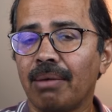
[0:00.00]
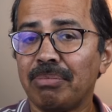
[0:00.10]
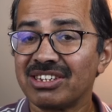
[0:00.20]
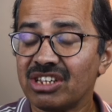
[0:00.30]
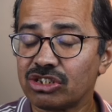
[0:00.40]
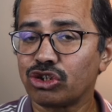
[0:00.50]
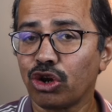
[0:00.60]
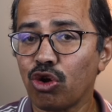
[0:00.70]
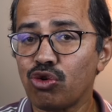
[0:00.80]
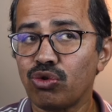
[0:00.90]
business
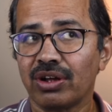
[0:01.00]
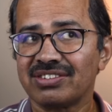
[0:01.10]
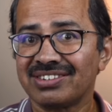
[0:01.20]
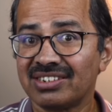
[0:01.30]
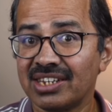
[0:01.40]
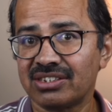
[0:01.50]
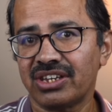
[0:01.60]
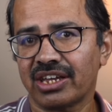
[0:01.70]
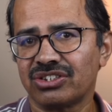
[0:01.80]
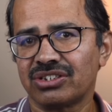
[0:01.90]
grew
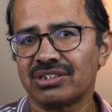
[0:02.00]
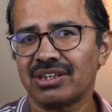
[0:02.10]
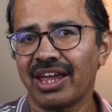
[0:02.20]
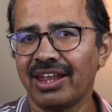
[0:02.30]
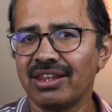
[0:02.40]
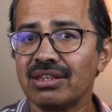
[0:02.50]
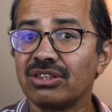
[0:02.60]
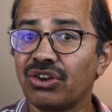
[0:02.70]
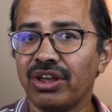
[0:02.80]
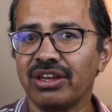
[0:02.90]
6x
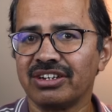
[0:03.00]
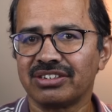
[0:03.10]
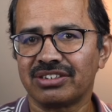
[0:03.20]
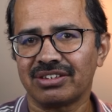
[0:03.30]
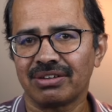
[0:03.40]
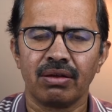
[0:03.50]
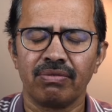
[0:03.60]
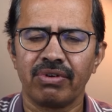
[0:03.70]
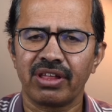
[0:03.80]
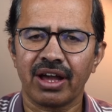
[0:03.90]
in 3 years.
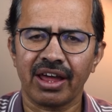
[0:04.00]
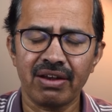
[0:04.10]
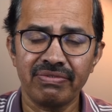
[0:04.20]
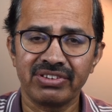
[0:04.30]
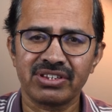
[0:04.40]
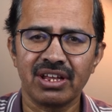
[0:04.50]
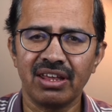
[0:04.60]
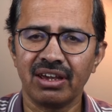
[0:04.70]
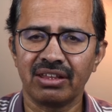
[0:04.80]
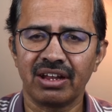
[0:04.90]
For the current fiscal
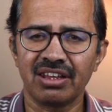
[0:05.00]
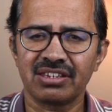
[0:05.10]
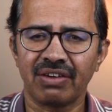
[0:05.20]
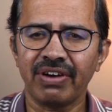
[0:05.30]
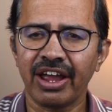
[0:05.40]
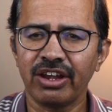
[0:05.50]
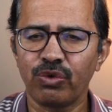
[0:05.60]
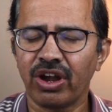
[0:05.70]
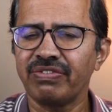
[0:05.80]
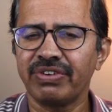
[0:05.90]
year, that is
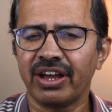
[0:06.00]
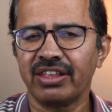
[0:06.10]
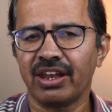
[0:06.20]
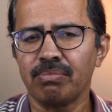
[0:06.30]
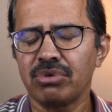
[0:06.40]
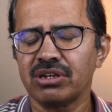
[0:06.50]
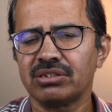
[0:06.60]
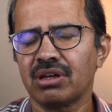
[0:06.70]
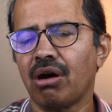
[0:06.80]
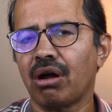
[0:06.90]
FY25, the
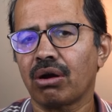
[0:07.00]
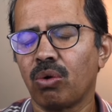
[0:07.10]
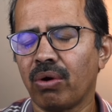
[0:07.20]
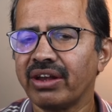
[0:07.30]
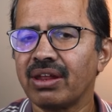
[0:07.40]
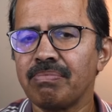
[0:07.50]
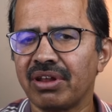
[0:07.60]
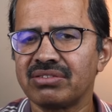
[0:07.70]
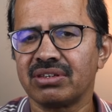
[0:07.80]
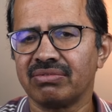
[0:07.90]
numbers are quite
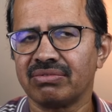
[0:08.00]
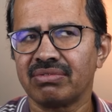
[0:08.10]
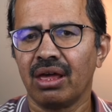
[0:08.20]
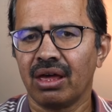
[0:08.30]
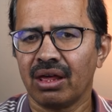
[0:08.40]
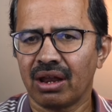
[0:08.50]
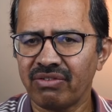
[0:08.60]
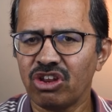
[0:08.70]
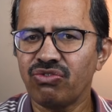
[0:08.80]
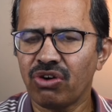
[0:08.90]
impressive.
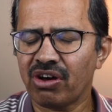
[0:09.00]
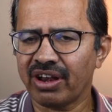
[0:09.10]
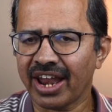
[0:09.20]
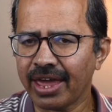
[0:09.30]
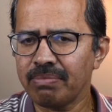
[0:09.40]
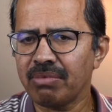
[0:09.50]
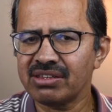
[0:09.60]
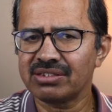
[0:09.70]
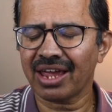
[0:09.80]
Revenue for 9 months